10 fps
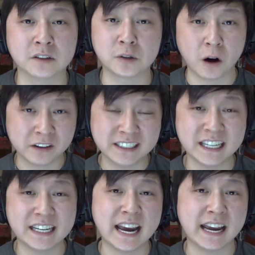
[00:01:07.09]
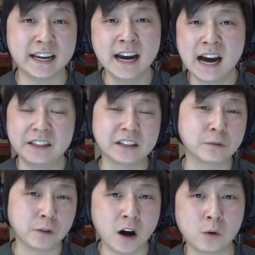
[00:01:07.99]
Starting today, this
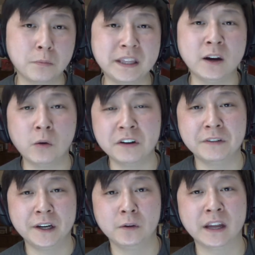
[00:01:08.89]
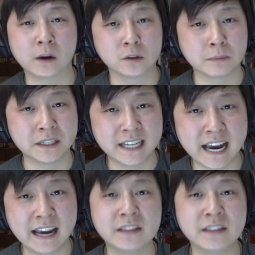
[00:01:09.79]
vlog will be the only video that goes up today.